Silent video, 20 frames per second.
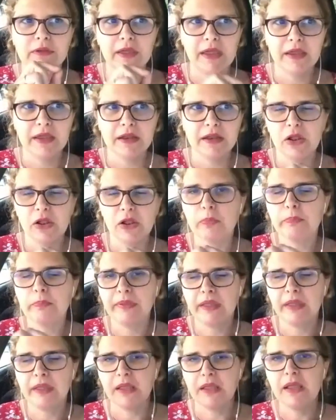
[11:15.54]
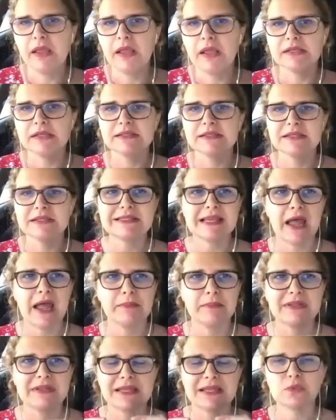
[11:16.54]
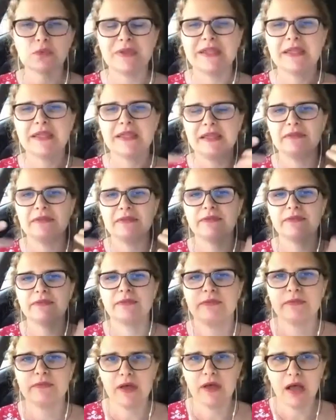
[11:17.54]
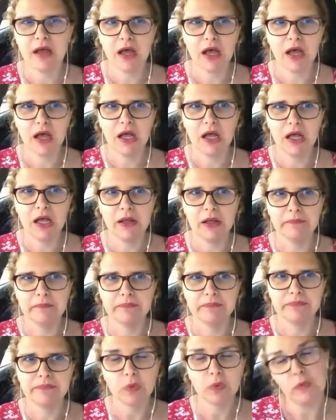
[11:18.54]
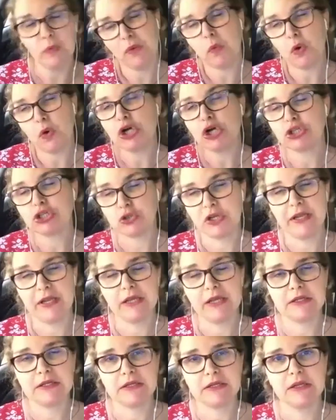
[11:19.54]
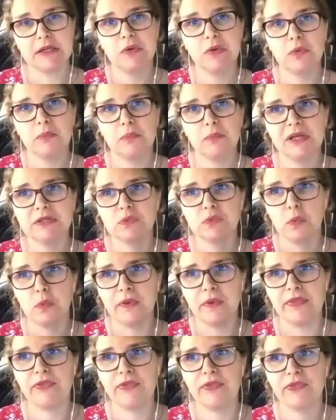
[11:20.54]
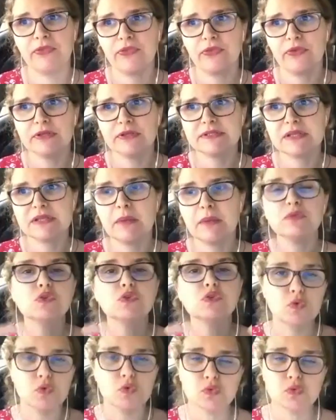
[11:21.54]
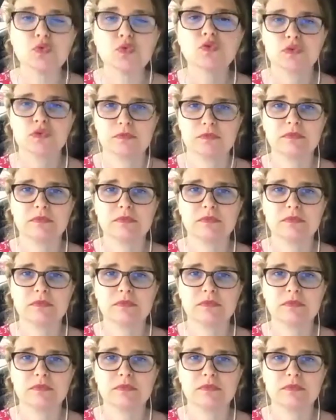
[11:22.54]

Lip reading: NLP, is the time that we give, we work together, but with some tools,